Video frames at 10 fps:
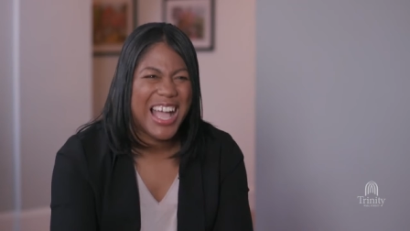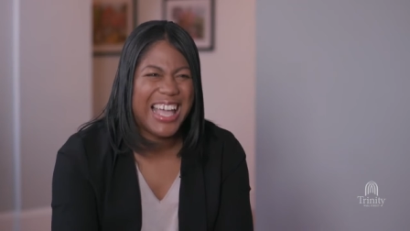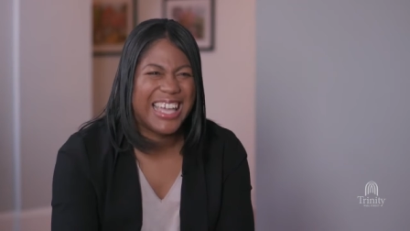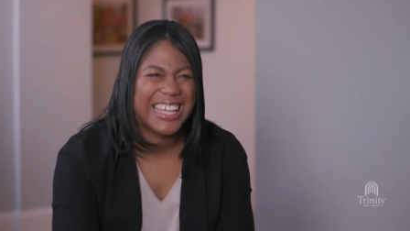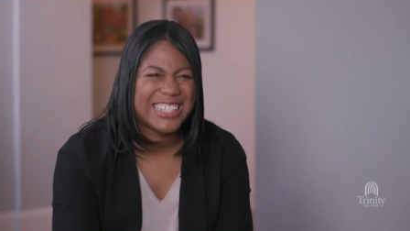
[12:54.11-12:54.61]

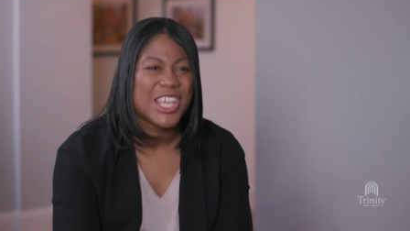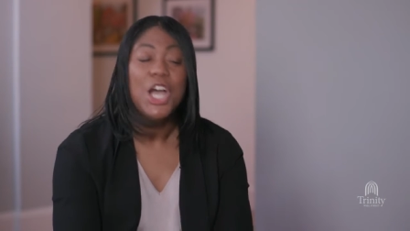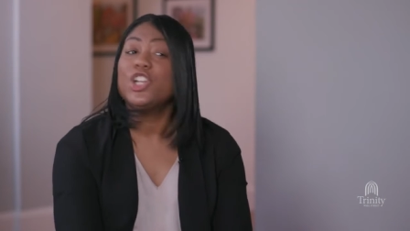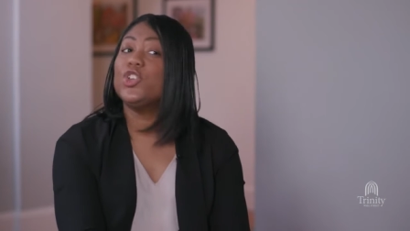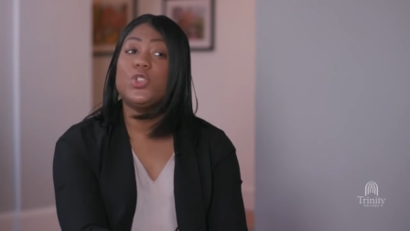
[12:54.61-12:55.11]
right,
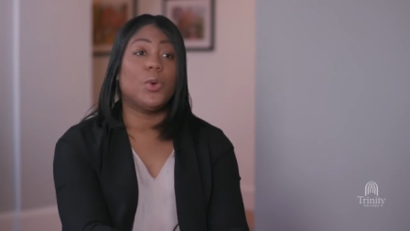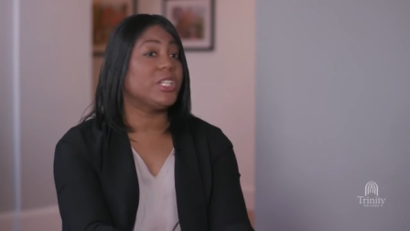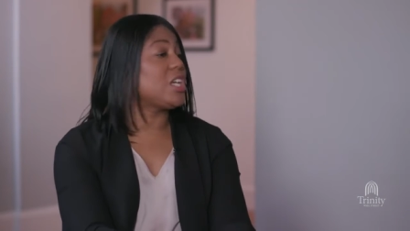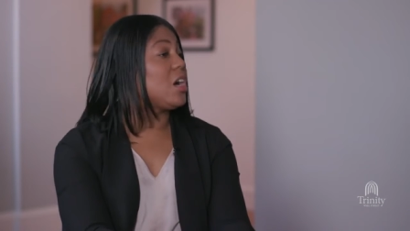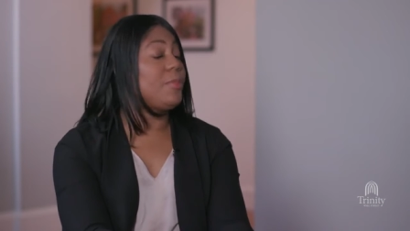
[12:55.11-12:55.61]
right, who don't want
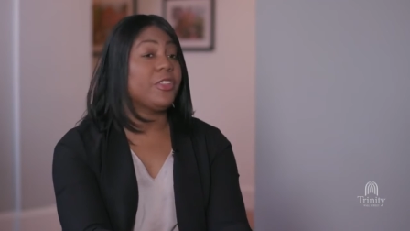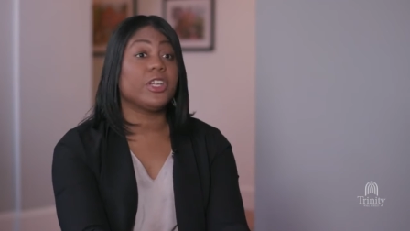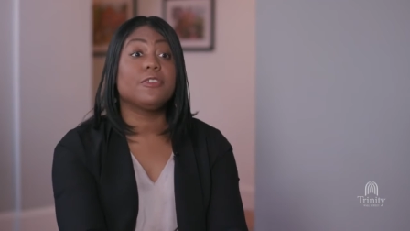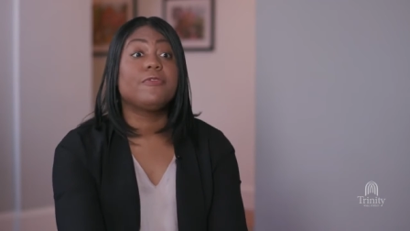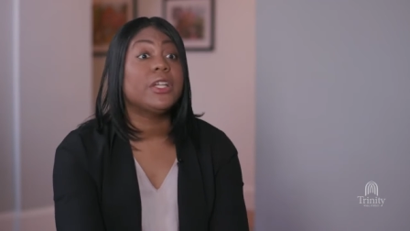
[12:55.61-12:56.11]
to talk about
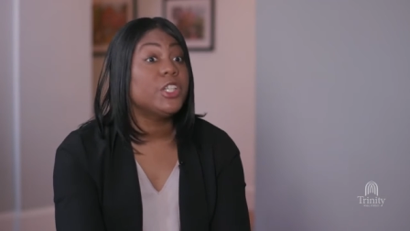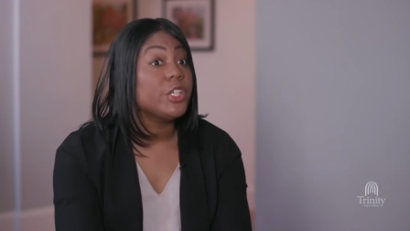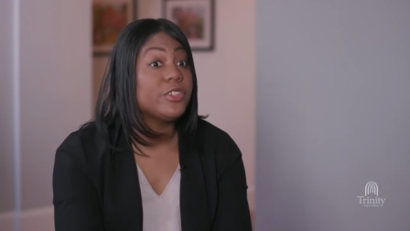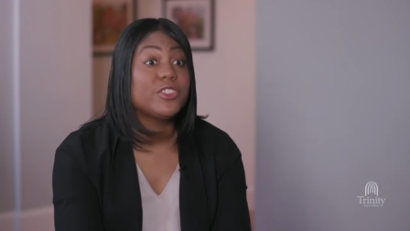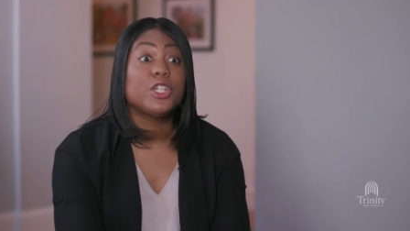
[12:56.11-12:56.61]
their
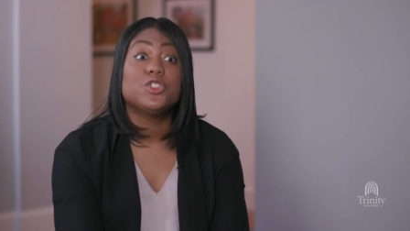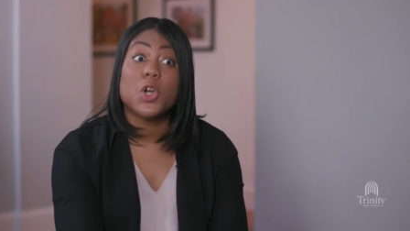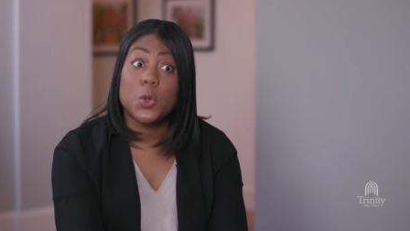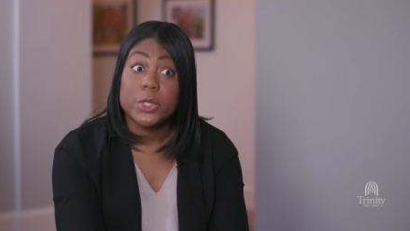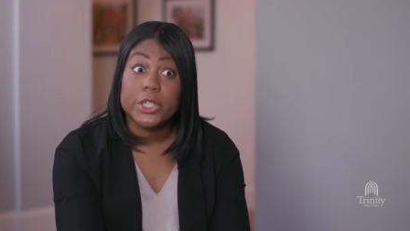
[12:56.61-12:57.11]
funders their
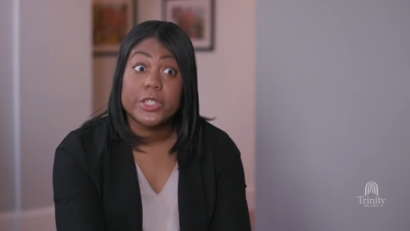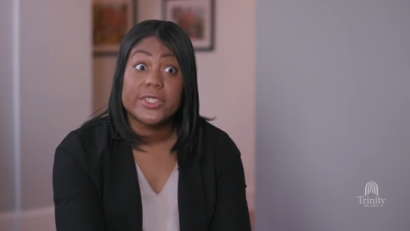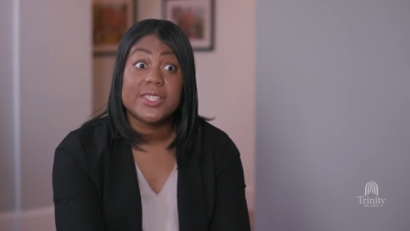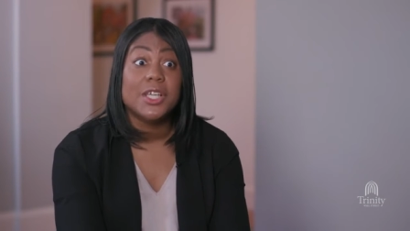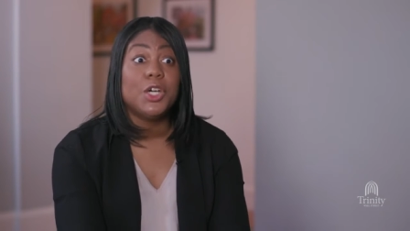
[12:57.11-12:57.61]

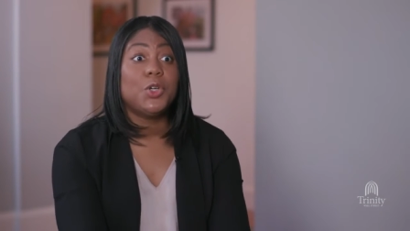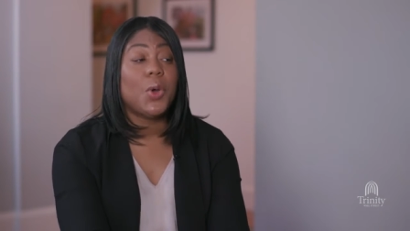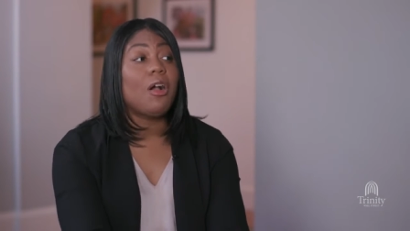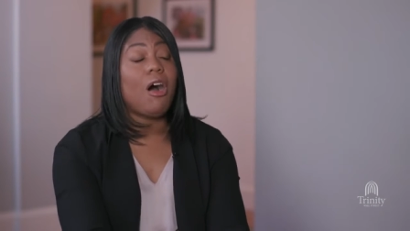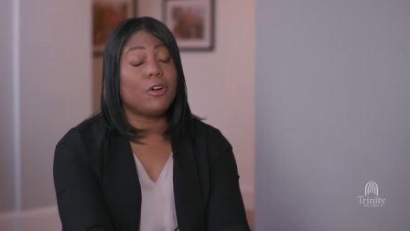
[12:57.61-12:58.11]
donors who
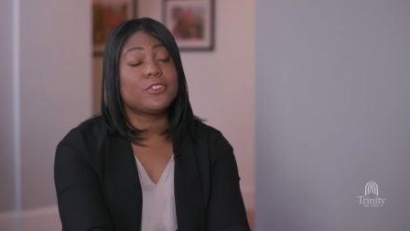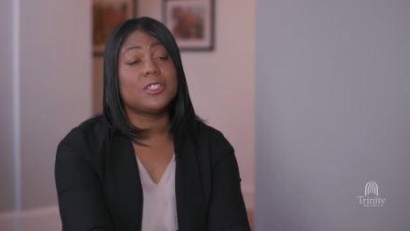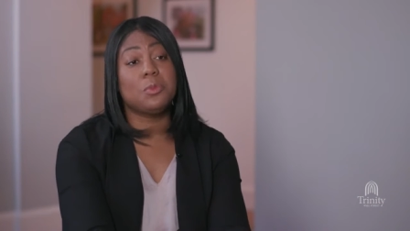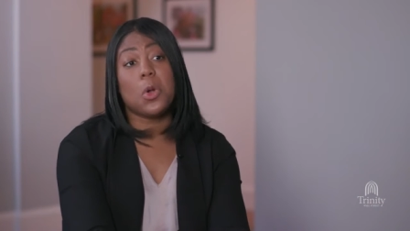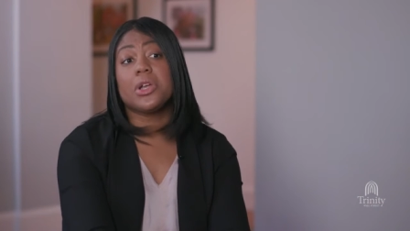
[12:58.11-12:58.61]
are
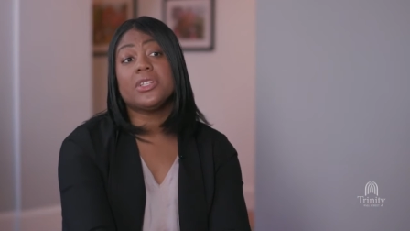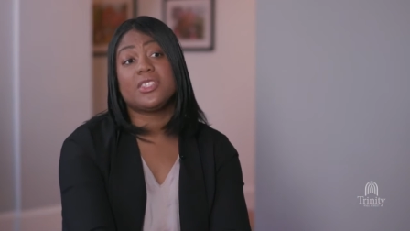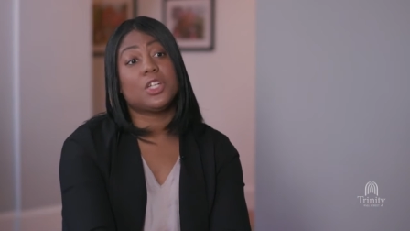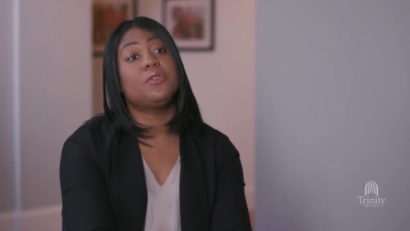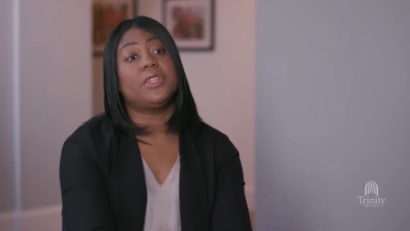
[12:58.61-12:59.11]
often more
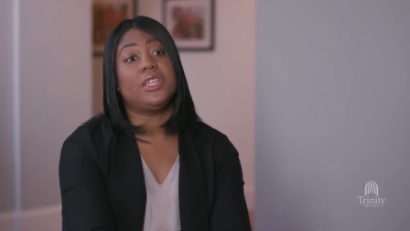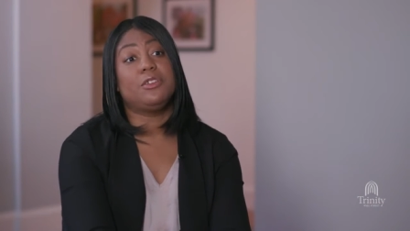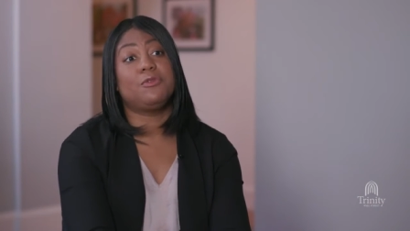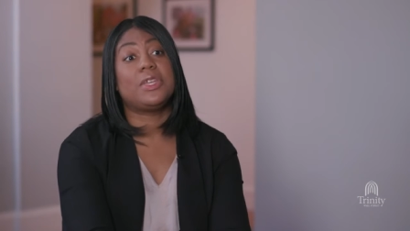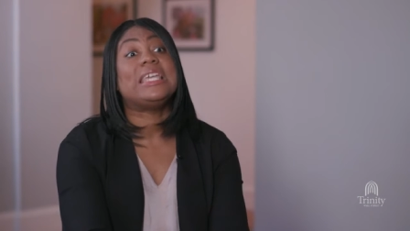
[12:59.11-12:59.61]

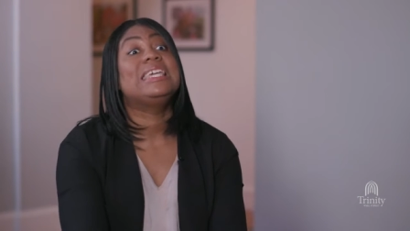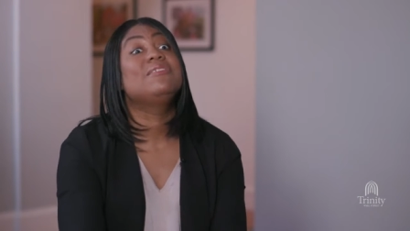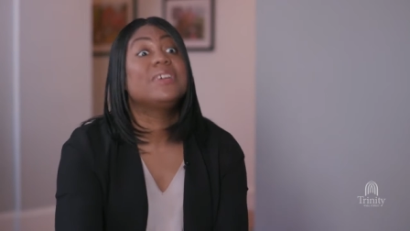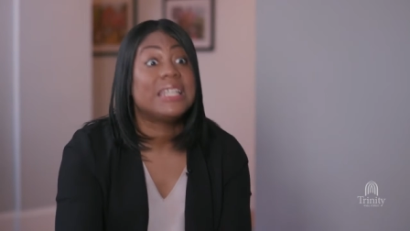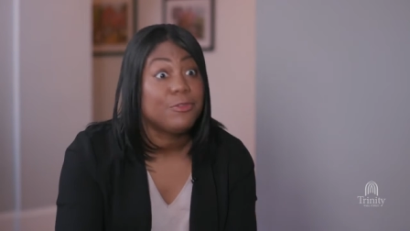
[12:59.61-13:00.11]
conservative
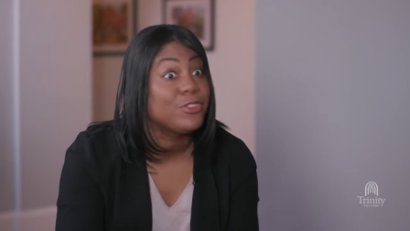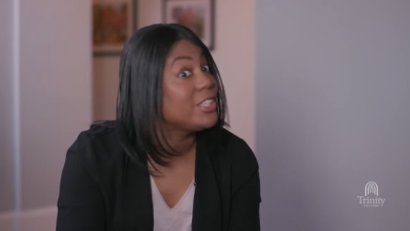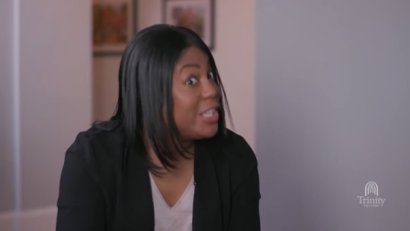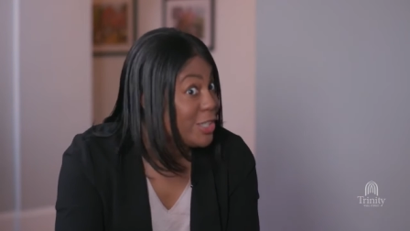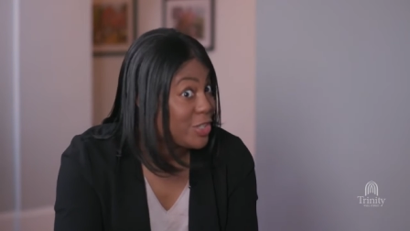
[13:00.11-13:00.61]
even if the
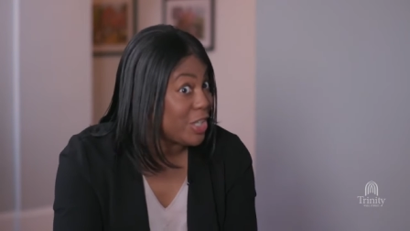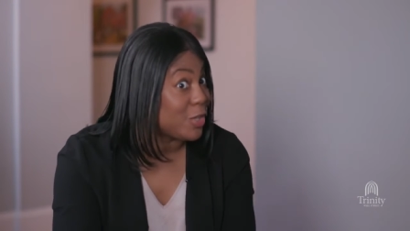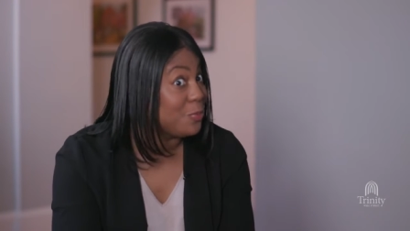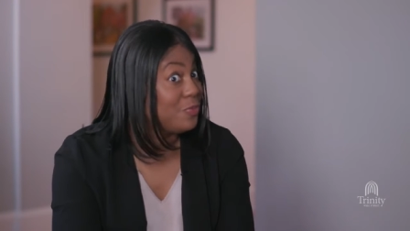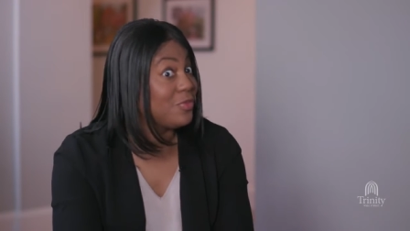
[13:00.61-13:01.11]
leadership